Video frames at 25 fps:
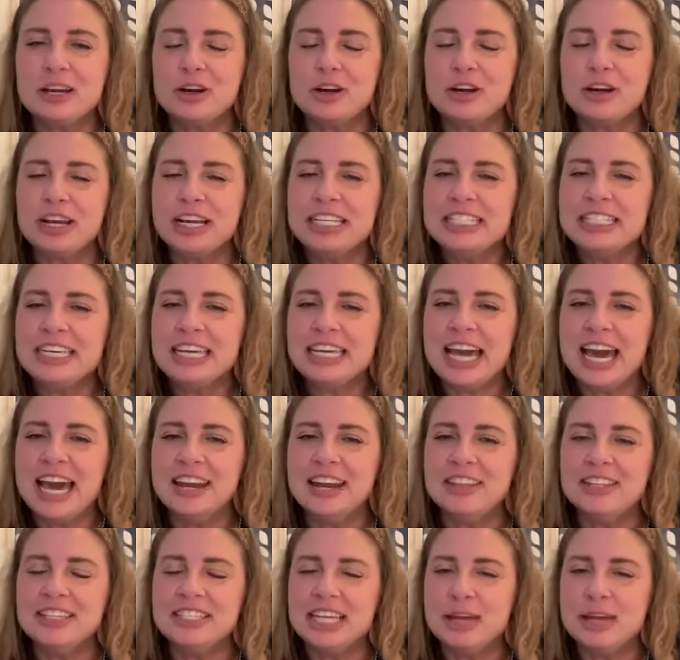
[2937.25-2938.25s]
Or is it
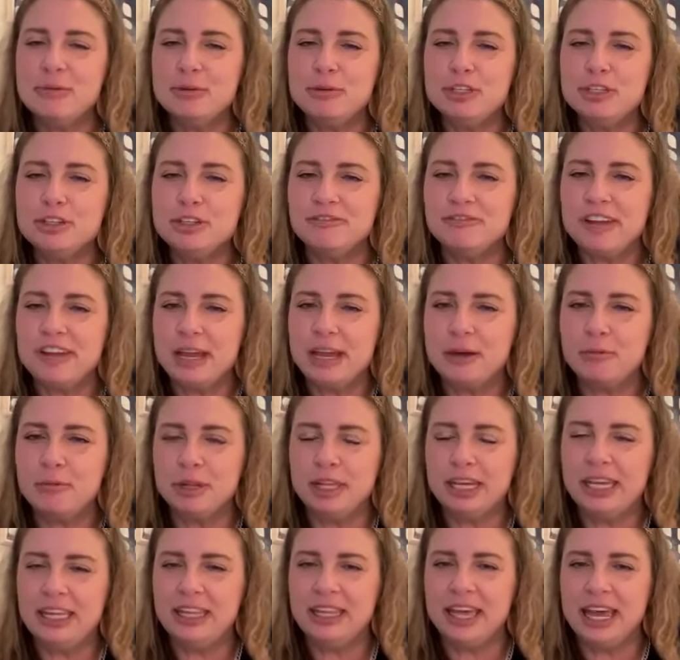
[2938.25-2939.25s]
kind of the same as your
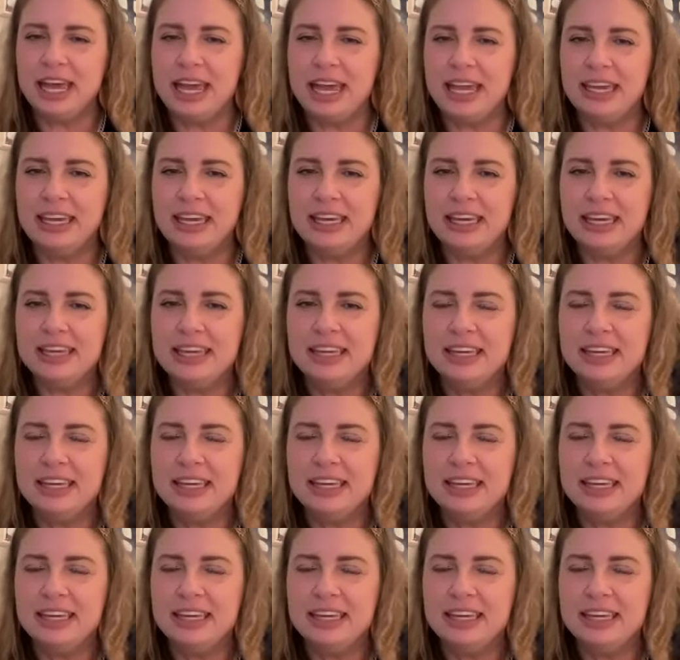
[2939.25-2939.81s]
family? Like,